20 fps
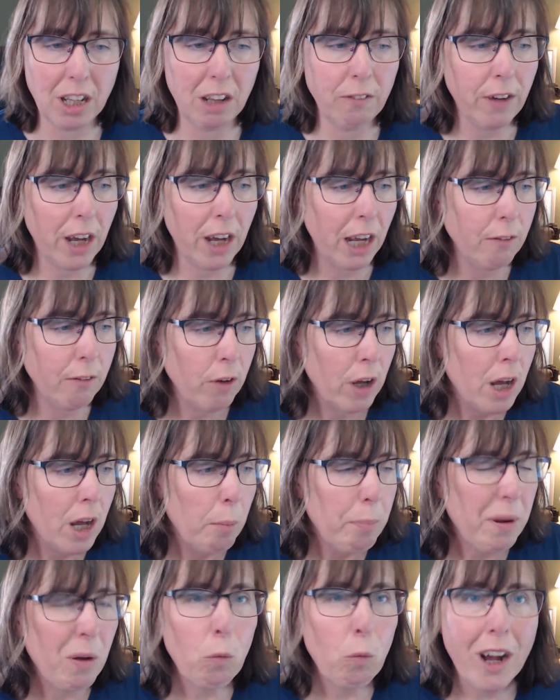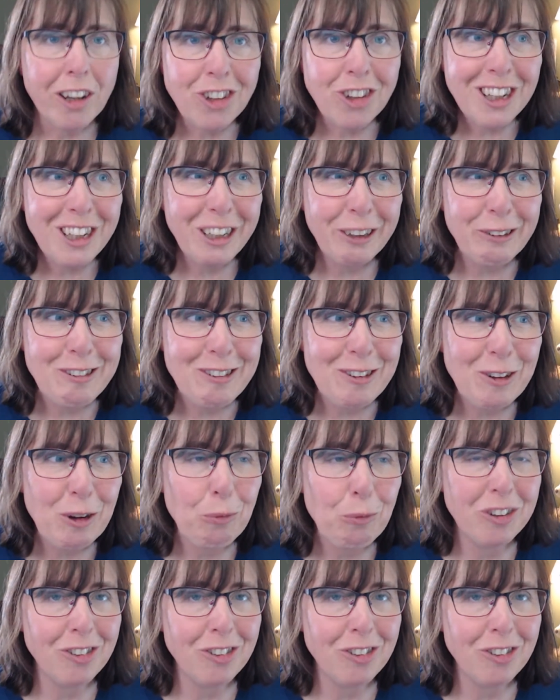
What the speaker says: If I've been watching YouTube,